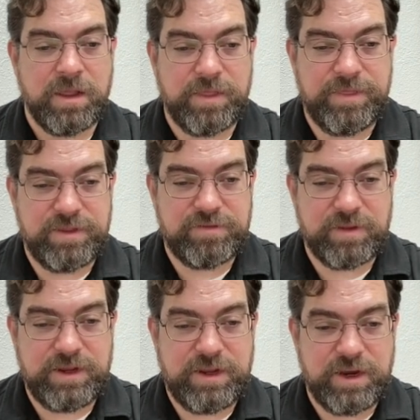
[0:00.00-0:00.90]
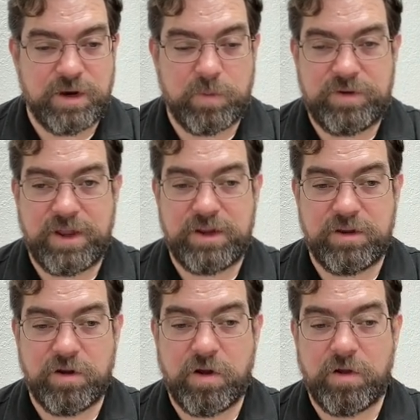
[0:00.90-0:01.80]
This link here will take
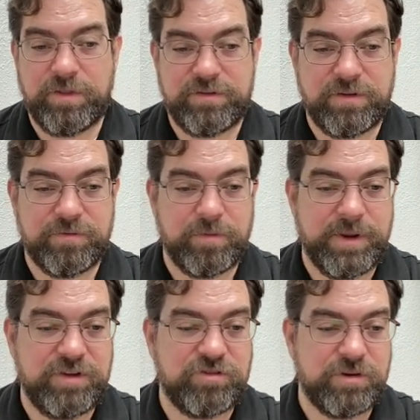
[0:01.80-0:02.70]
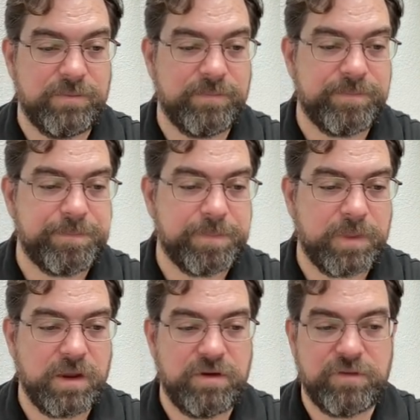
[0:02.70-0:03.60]
you to all this information.
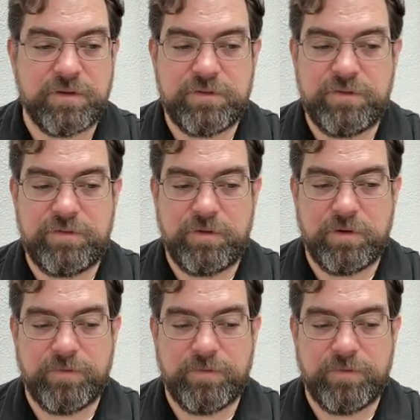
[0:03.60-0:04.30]
There's also studio